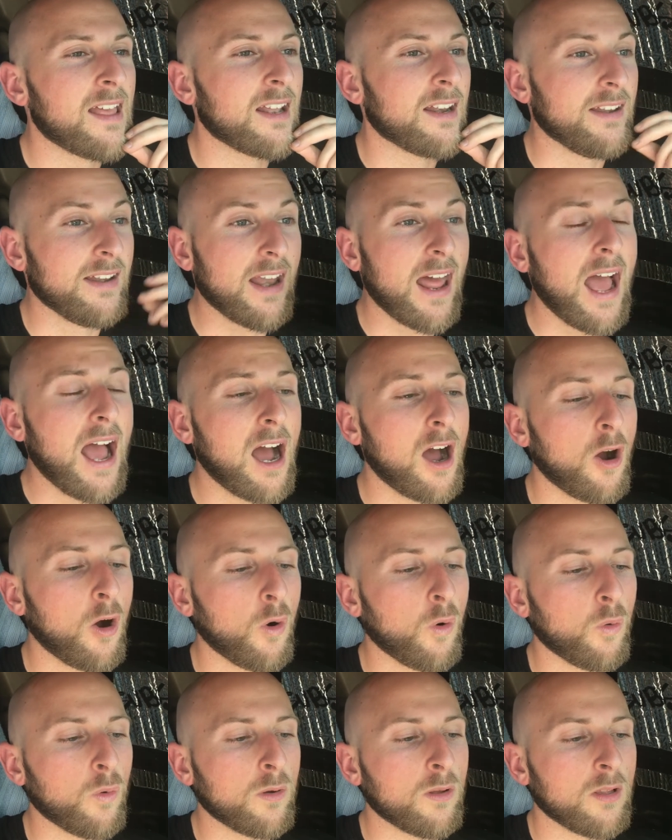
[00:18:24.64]

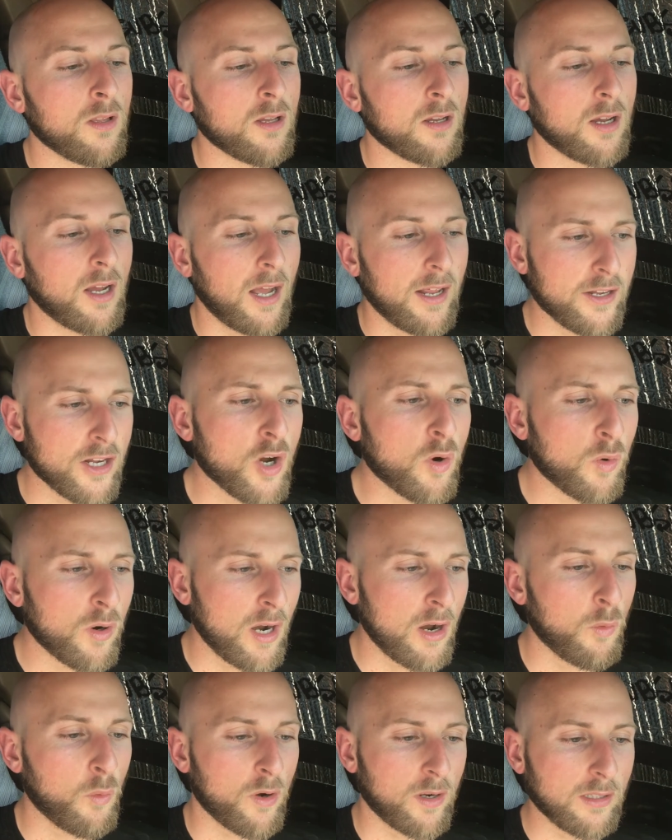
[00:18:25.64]
Now I know
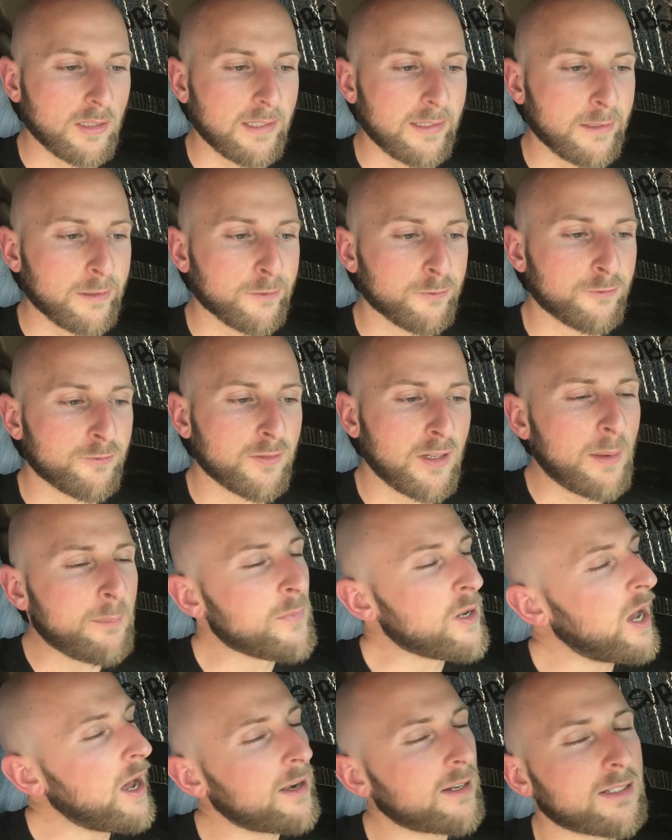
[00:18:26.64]
where I want to live. I'm
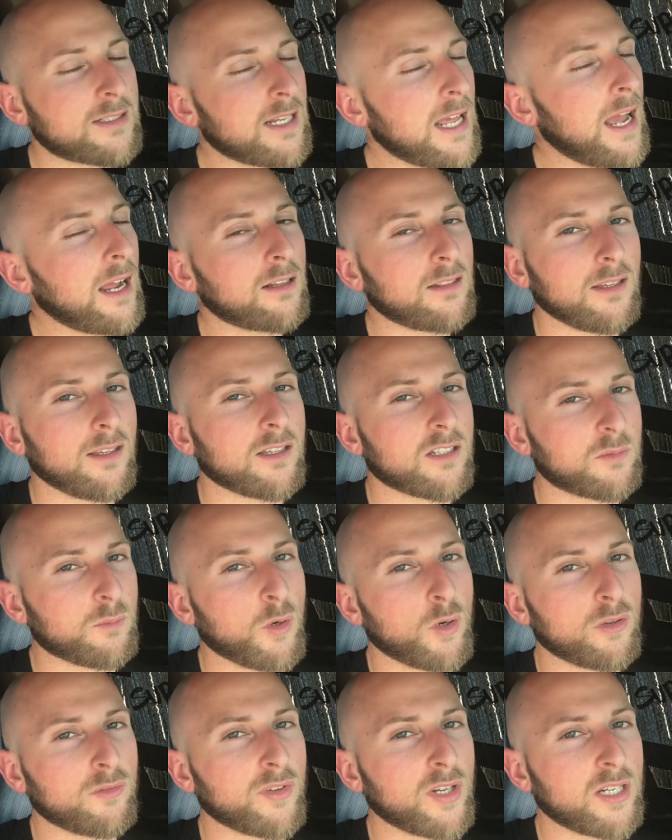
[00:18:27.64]
not exactly as
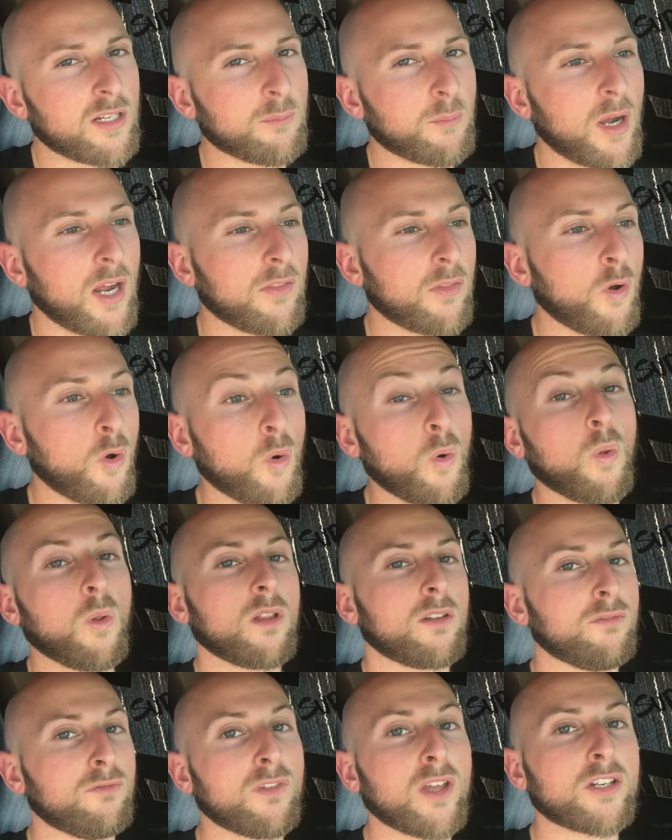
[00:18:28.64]
motivated by the whole
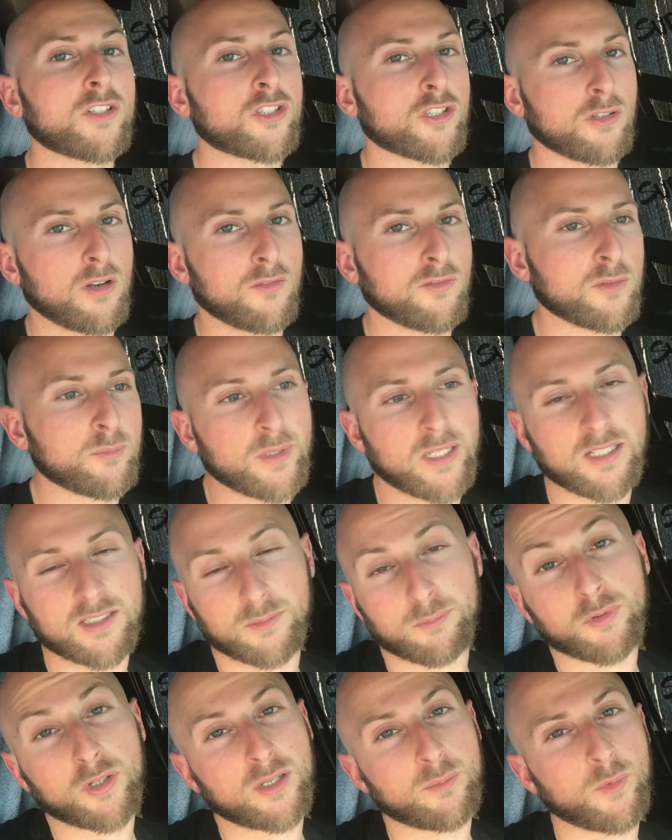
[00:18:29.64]
adventure of it, because
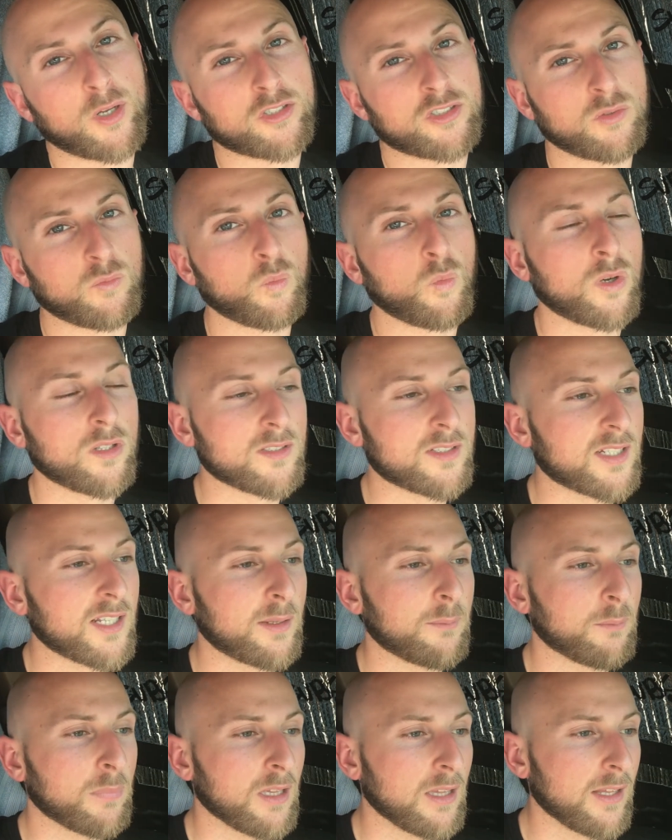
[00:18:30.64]
I'm pretty much in one
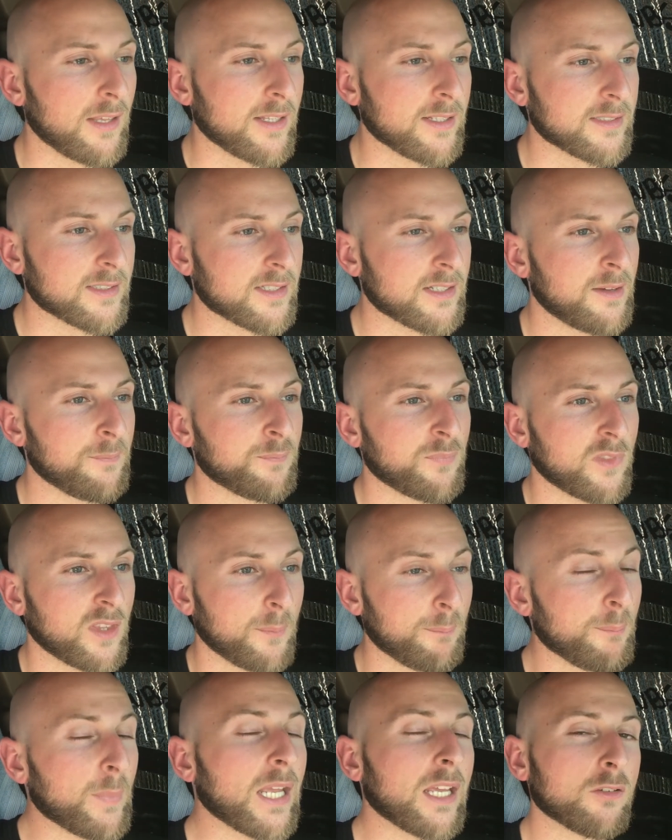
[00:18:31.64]
same place.
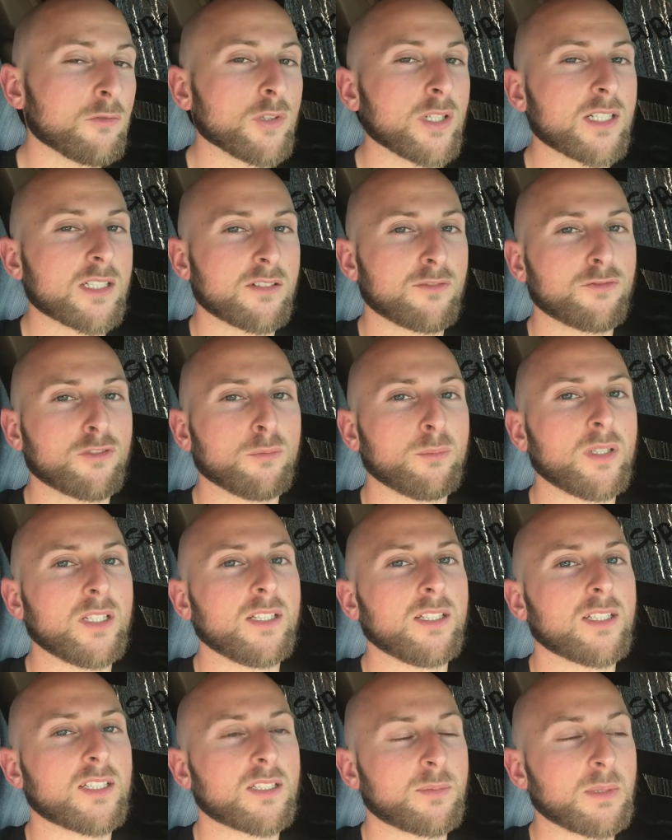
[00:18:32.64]
The main reason for
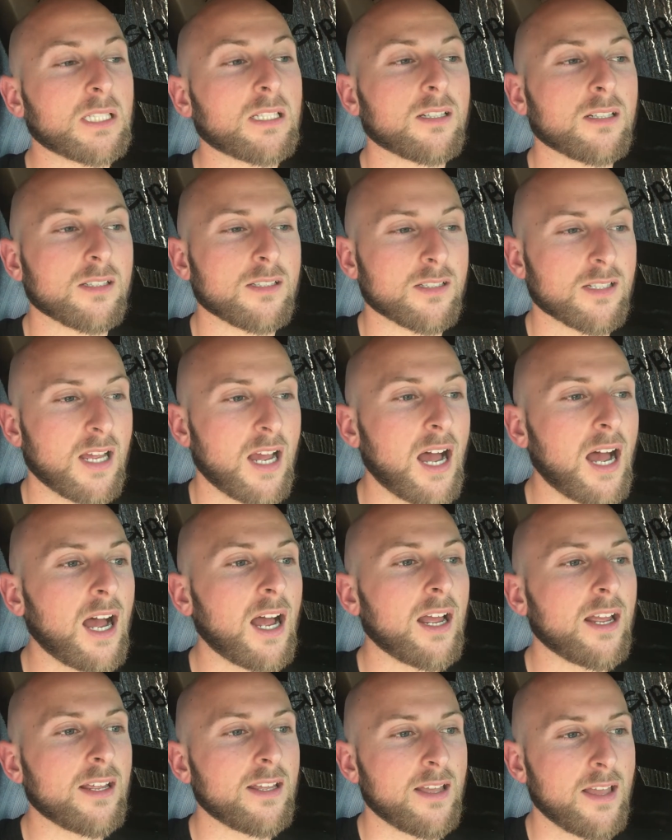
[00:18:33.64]
me is because
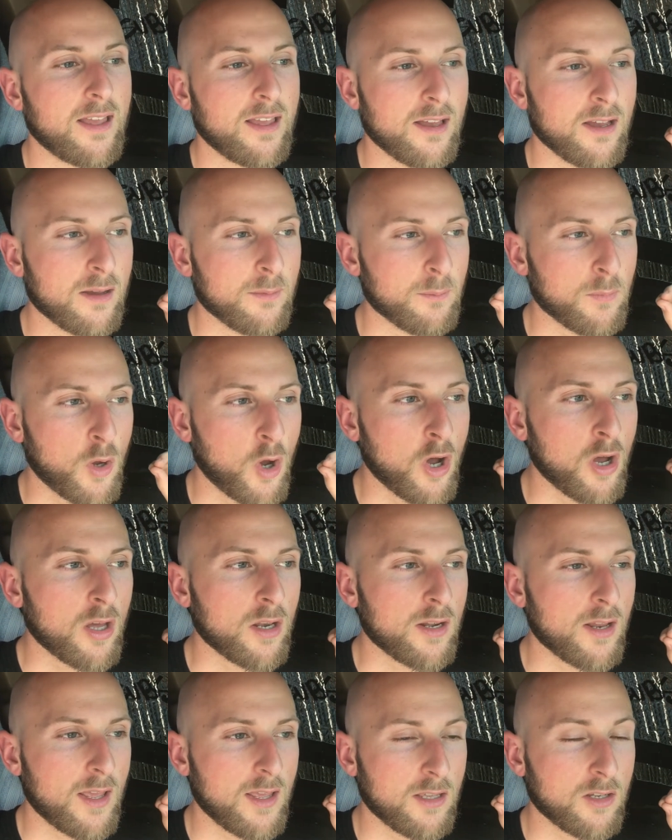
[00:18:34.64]
I am
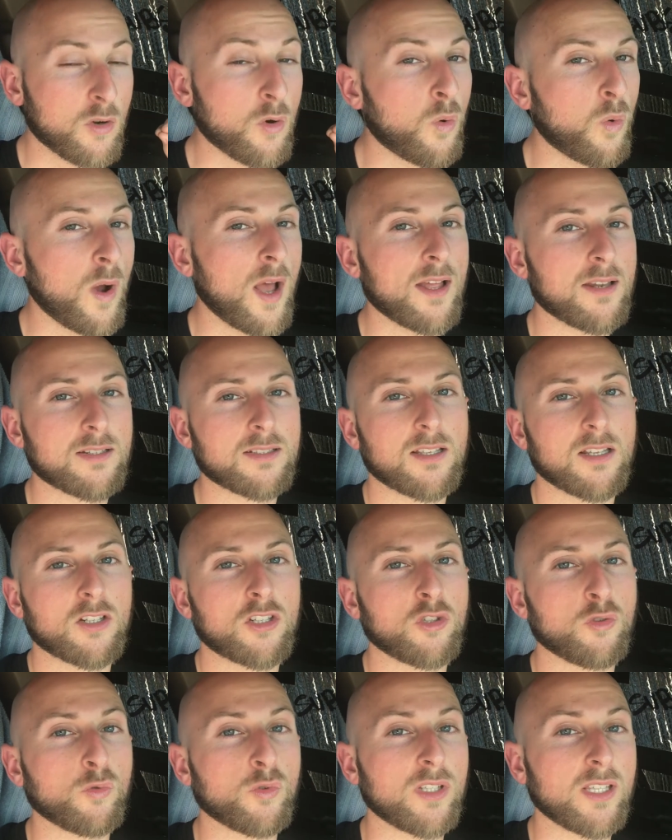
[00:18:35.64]
on a quest
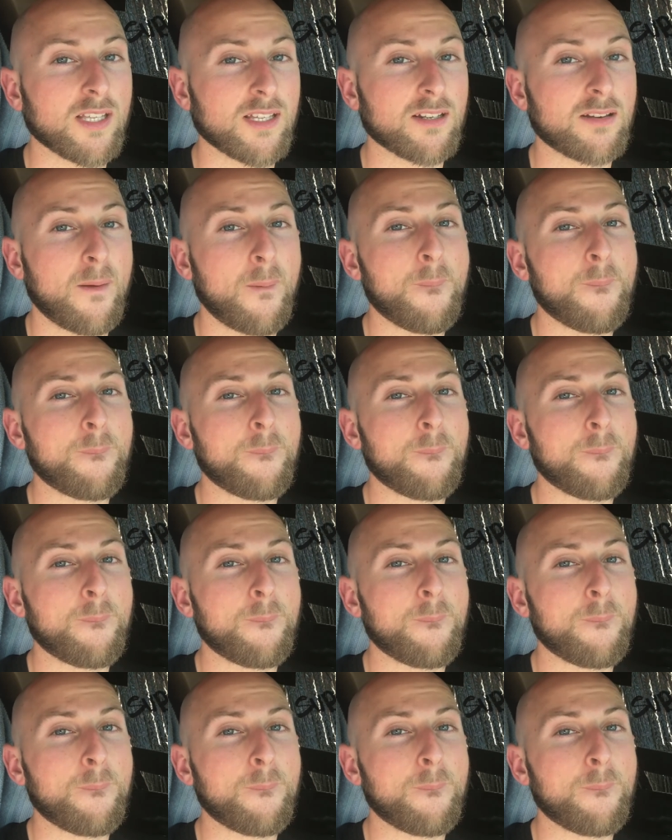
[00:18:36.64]
to get